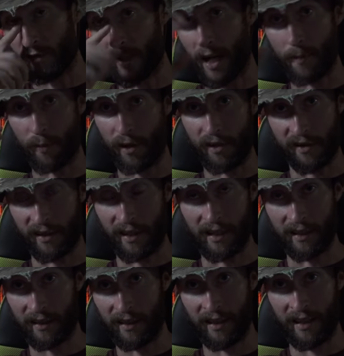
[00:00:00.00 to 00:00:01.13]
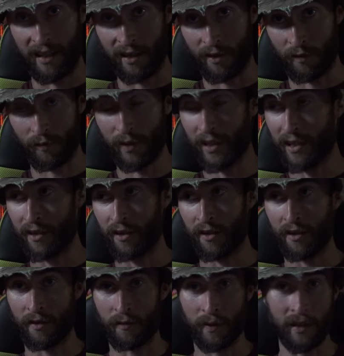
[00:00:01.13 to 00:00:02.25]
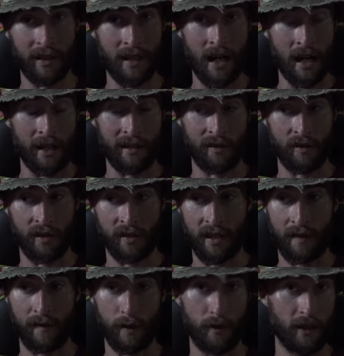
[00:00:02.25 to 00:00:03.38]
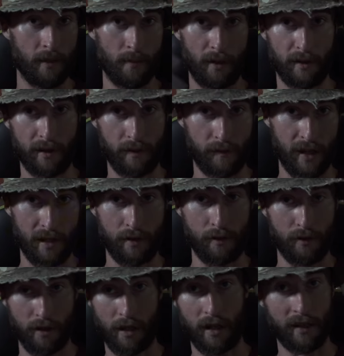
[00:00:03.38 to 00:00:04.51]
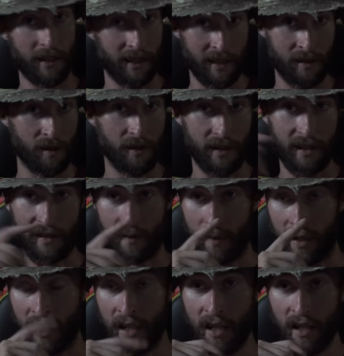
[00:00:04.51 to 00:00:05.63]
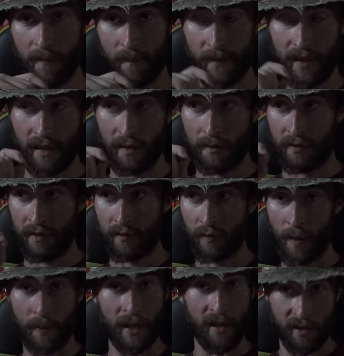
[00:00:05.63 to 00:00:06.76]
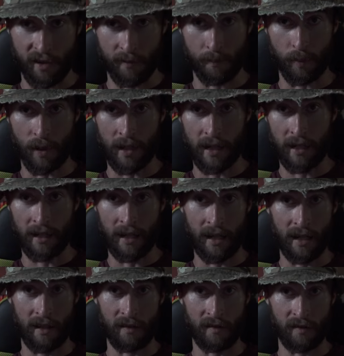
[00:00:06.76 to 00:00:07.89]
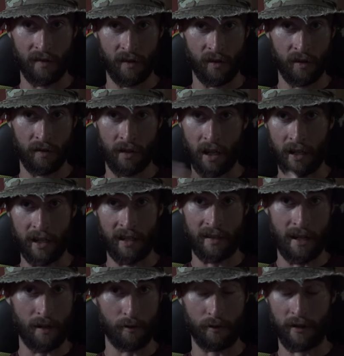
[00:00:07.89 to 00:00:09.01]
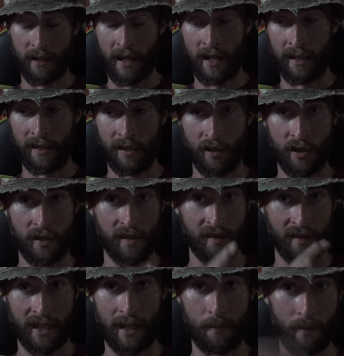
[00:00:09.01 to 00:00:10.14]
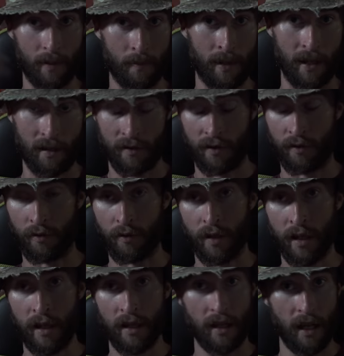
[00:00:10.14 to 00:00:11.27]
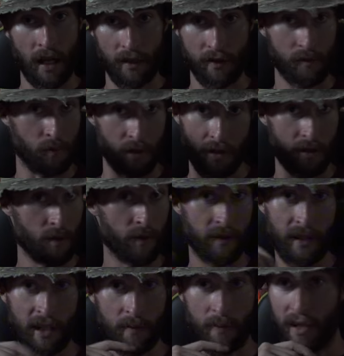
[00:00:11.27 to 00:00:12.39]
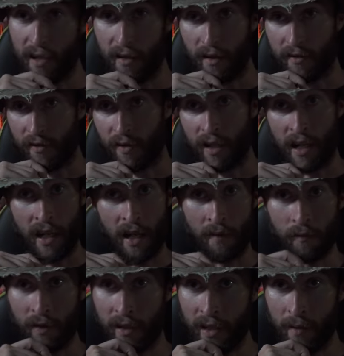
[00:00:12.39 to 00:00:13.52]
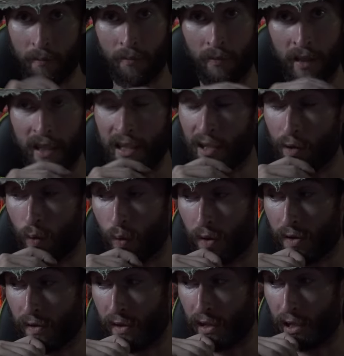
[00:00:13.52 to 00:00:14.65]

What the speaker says: operators. I'm like, you're really not. It's just giving you the ability to fine tune your gun. Like, that's all it is. I mean, ripping out a spring and cutting it down on an AEG is lame compared to just what you can do with an HPA gun. So I'm leaning towards